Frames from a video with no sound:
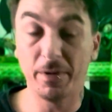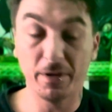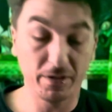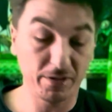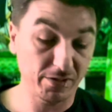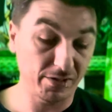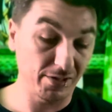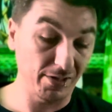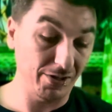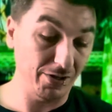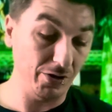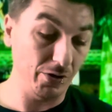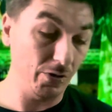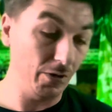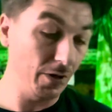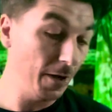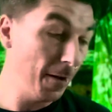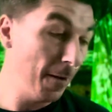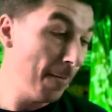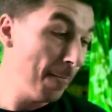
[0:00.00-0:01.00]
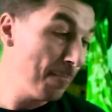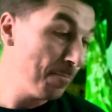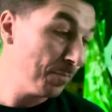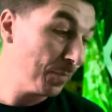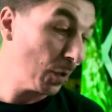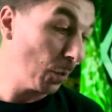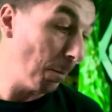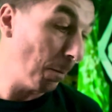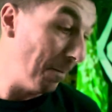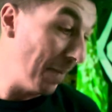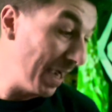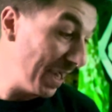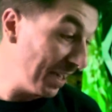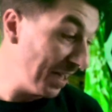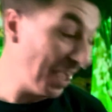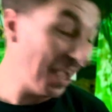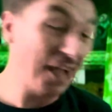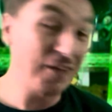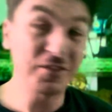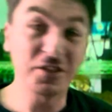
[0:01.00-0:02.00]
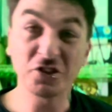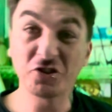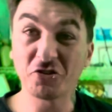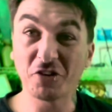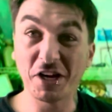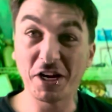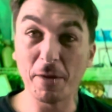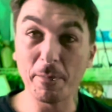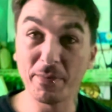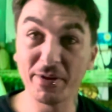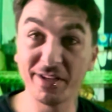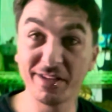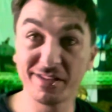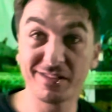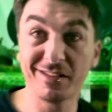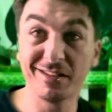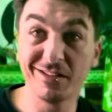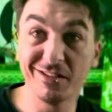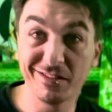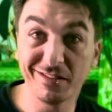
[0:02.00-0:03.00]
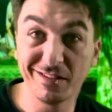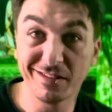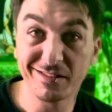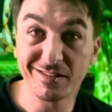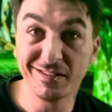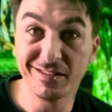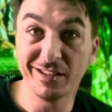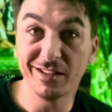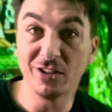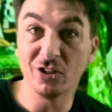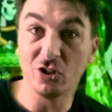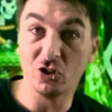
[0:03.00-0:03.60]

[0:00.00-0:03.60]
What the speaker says: So might have to try a piston on this thing